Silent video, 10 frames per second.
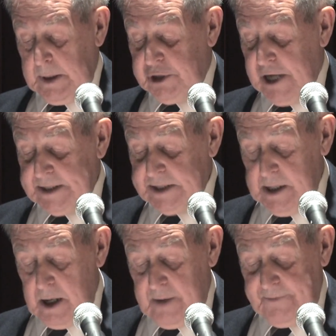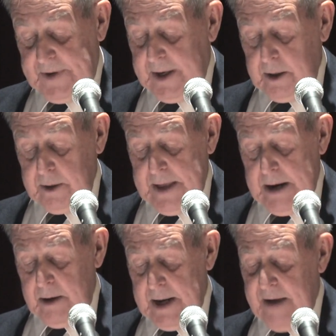chasing off here,
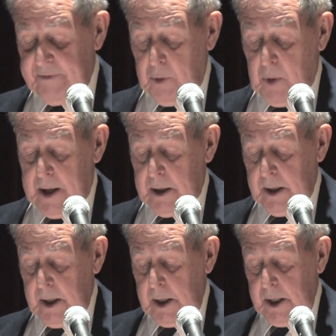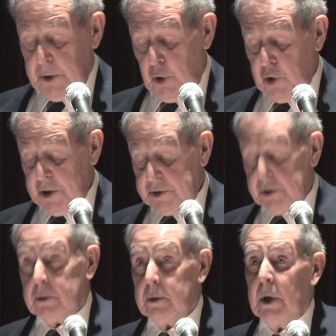there, and everywhere in order
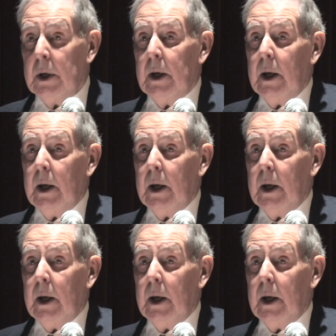to,